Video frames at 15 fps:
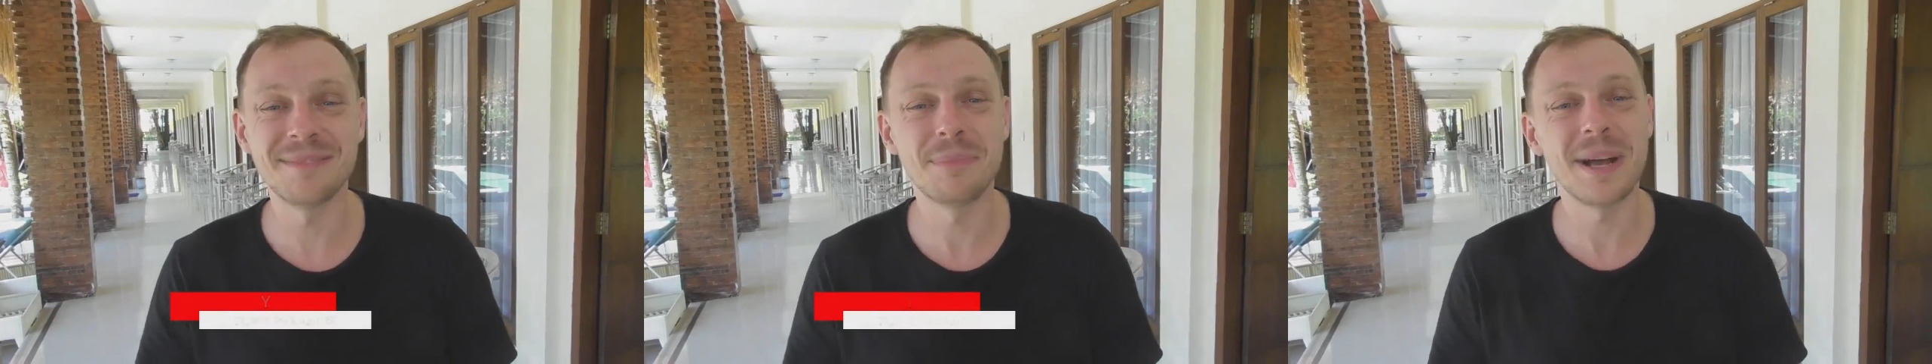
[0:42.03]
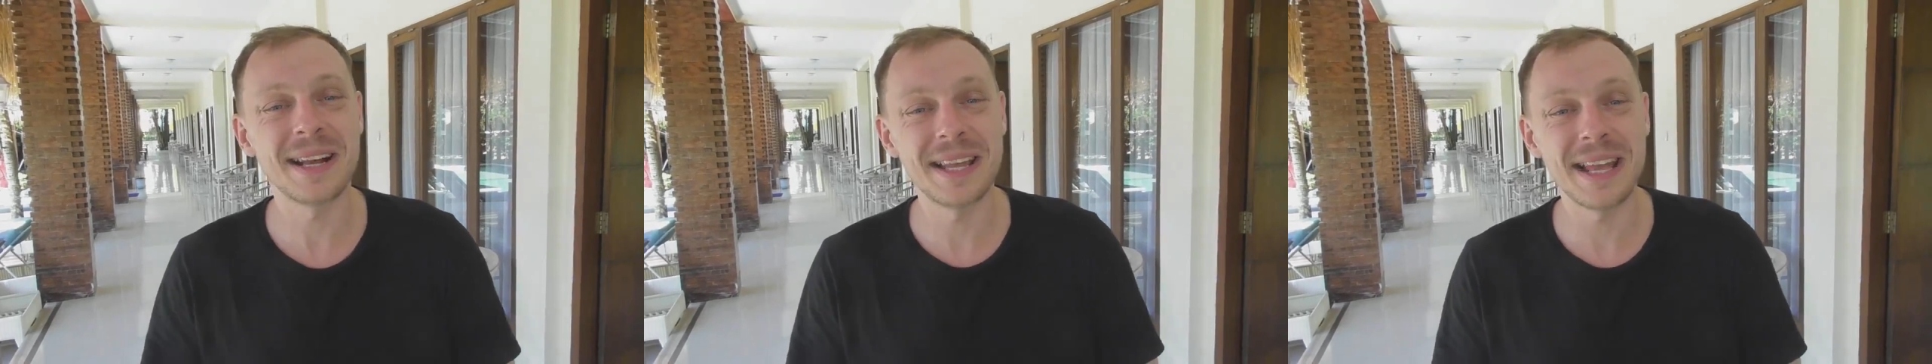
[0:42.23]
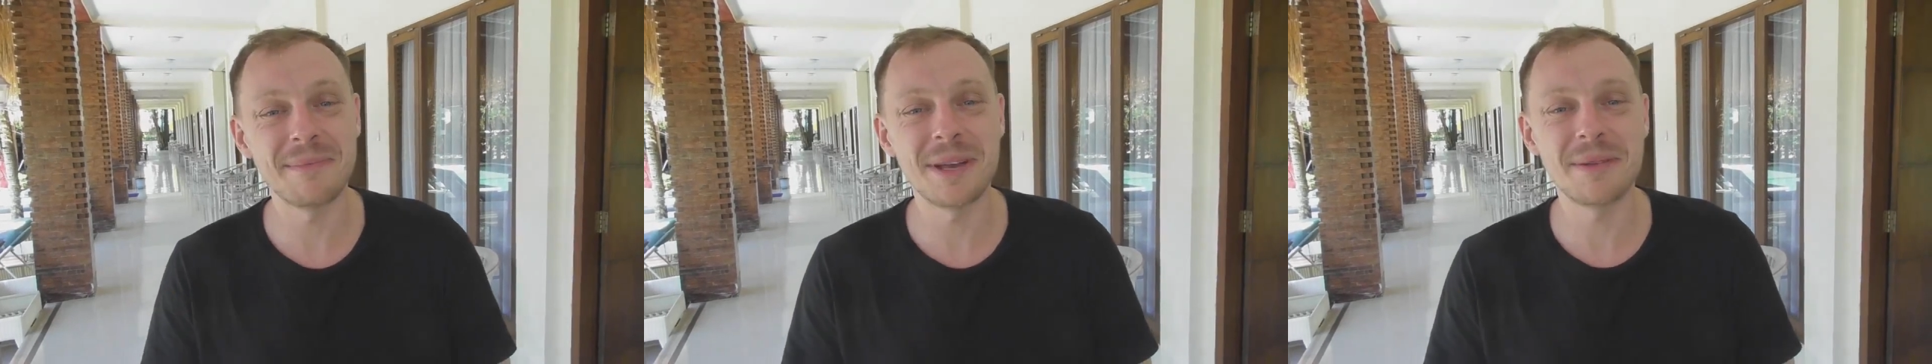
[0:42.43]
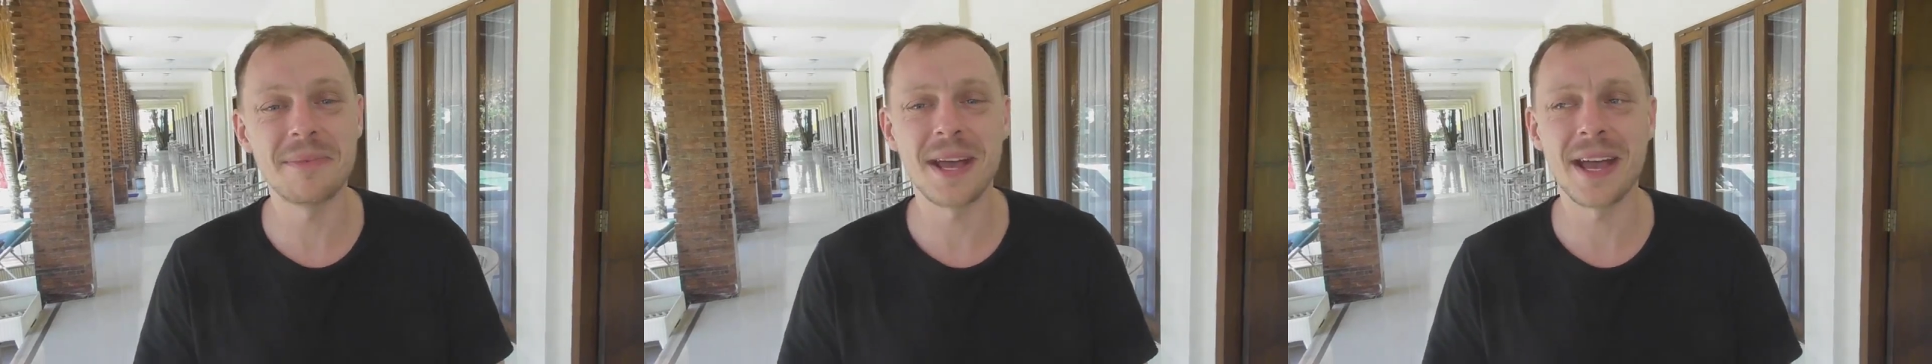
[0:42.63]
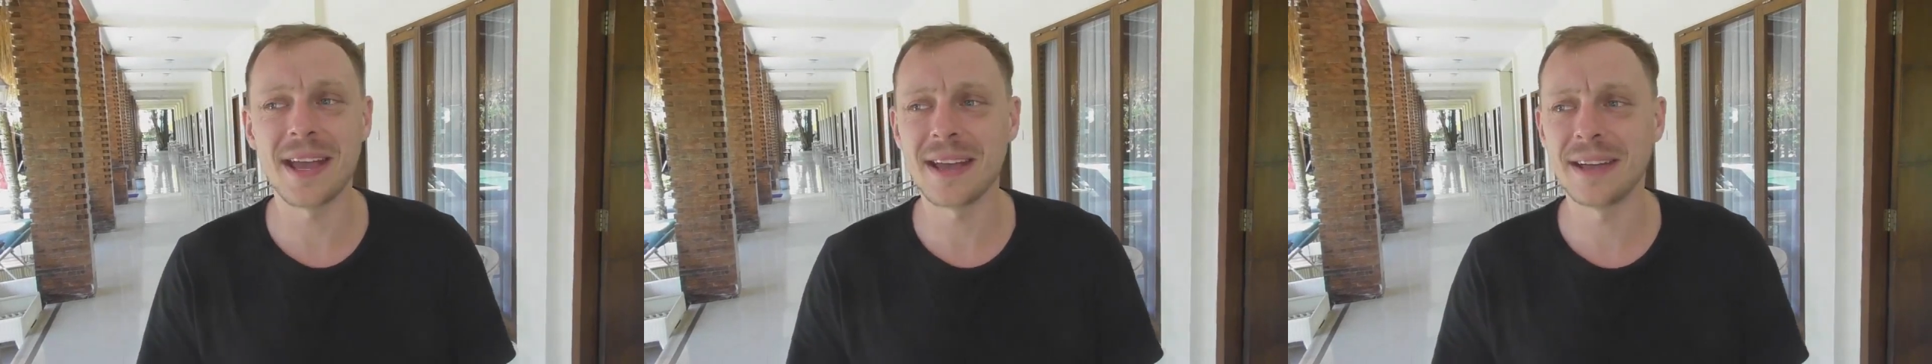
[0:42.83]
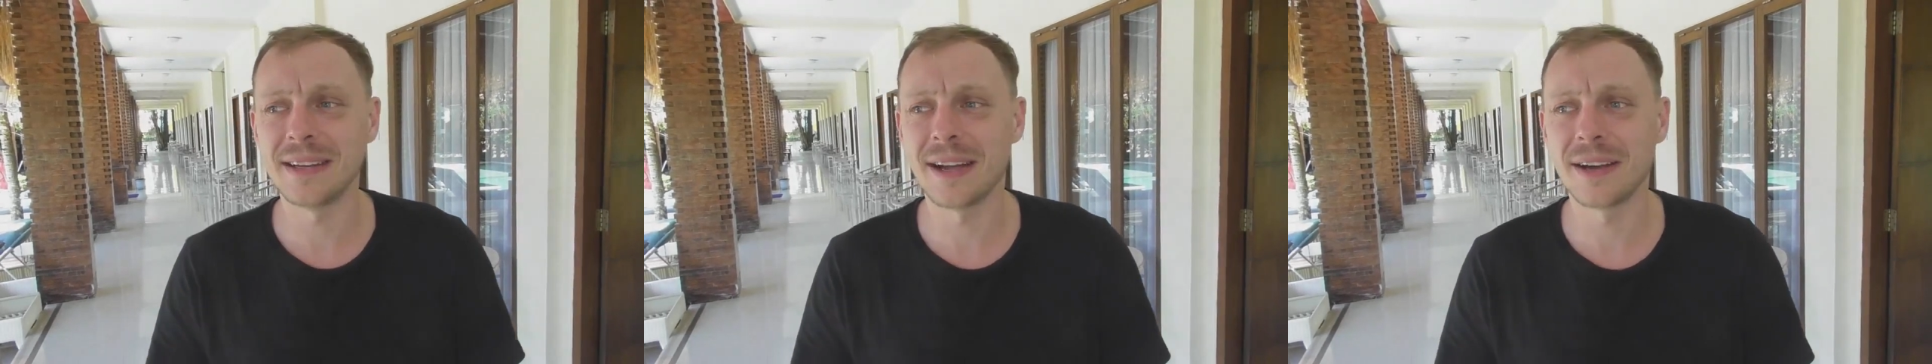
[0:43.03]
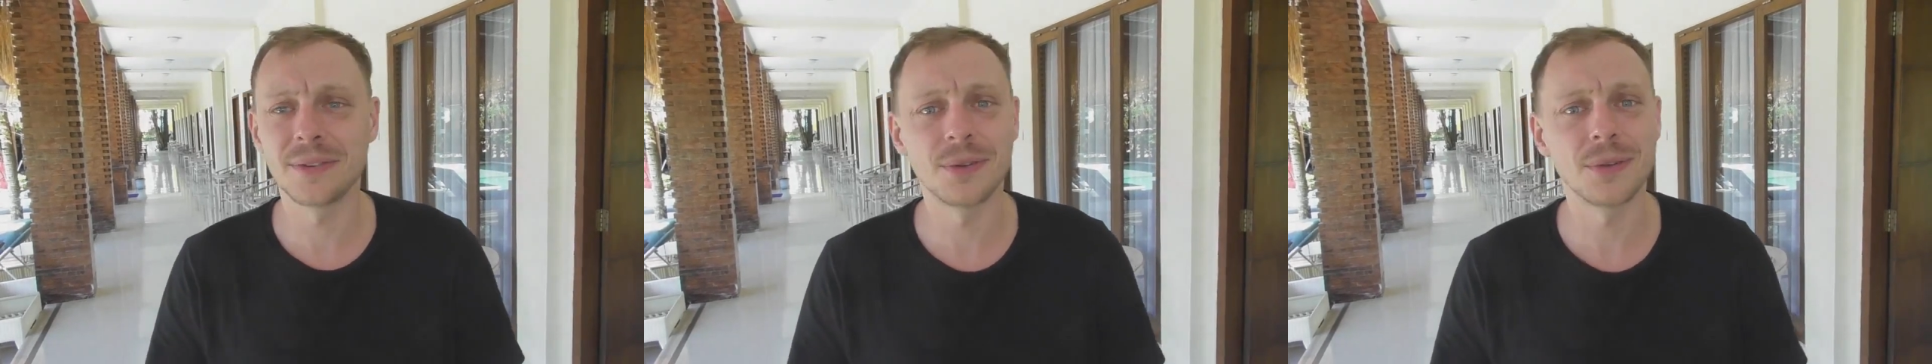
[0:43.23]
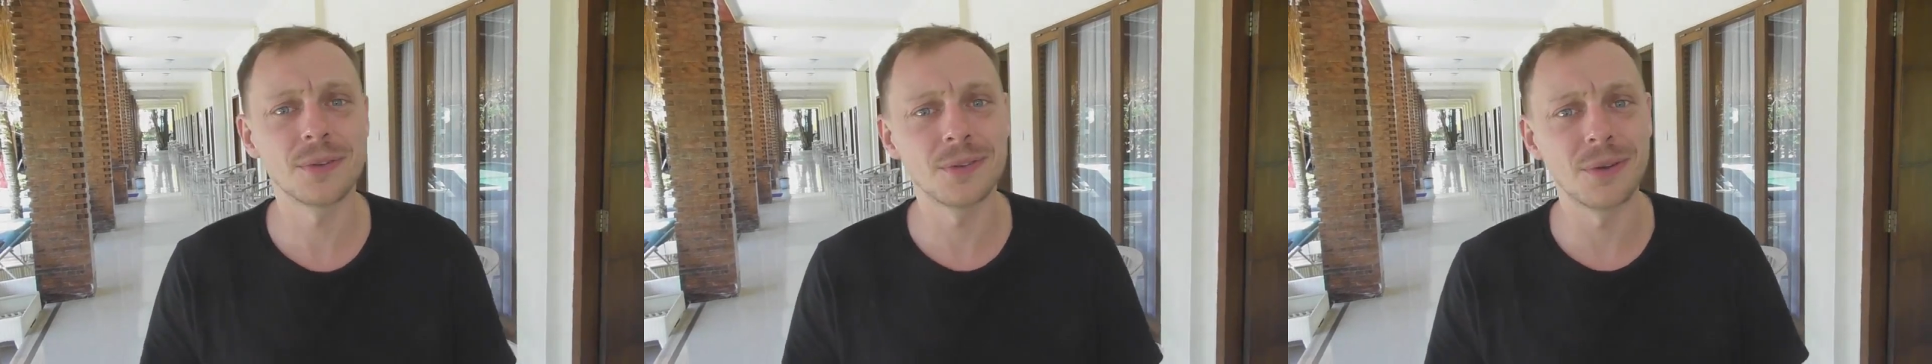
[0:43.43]
Bali MMA, and
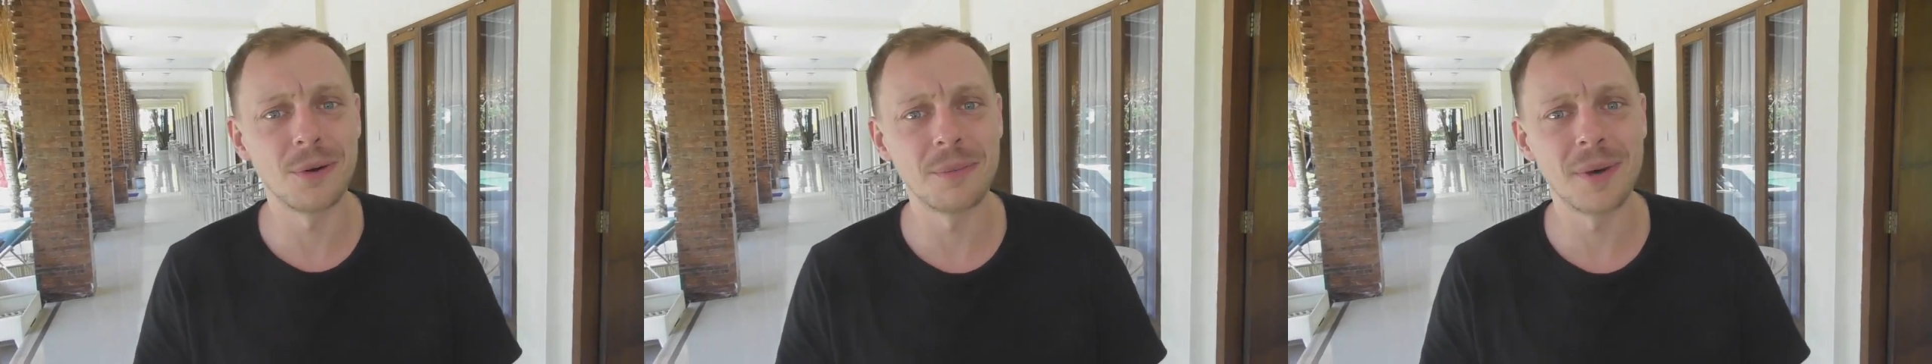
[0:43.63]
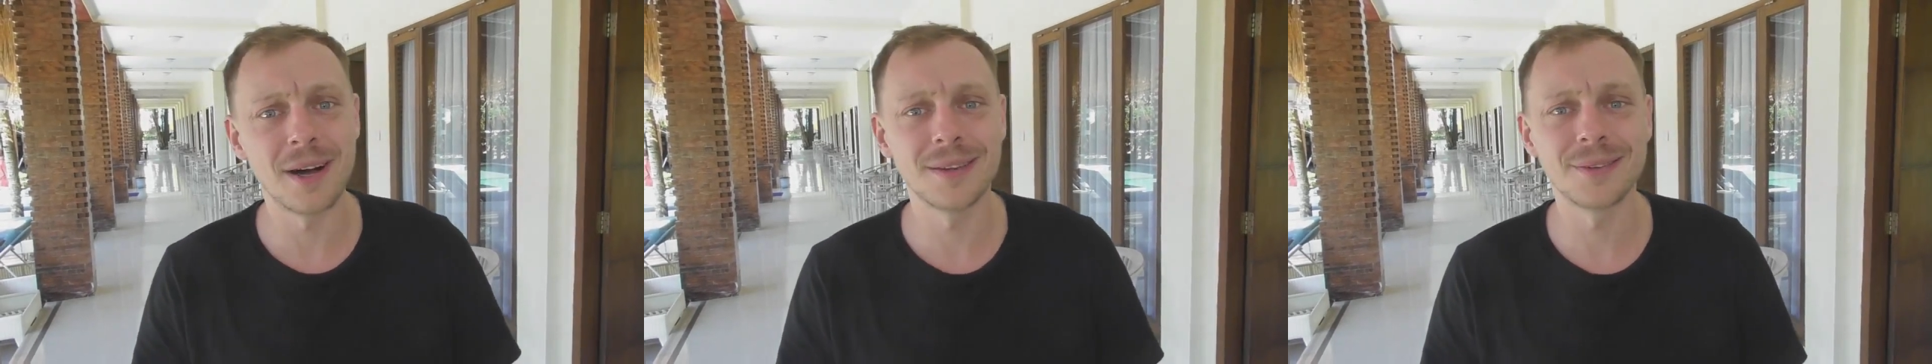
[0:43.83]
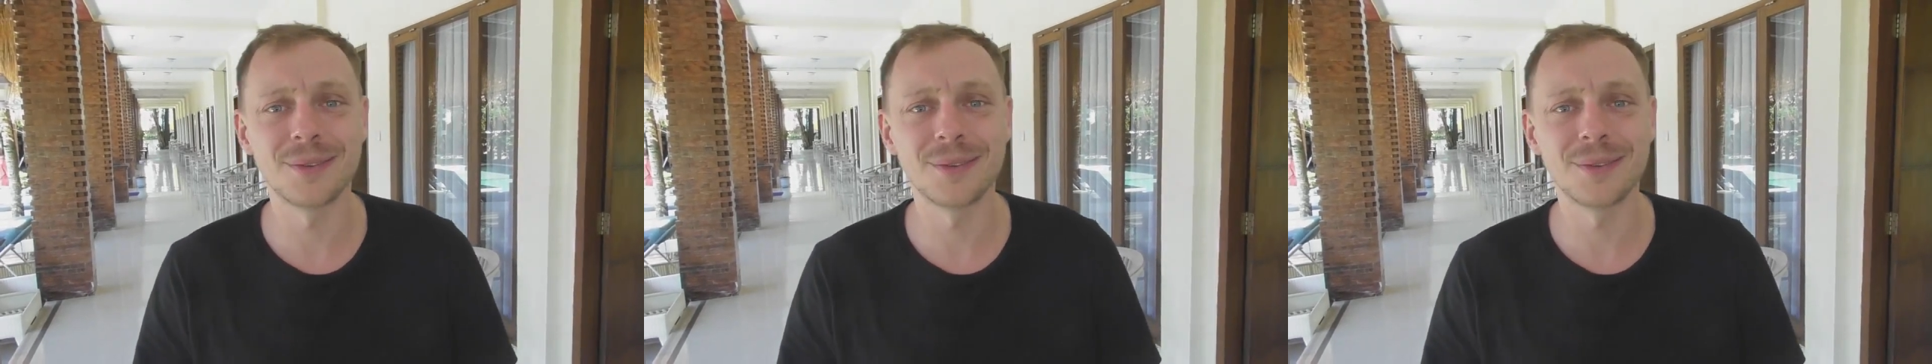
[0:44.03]
also Soma.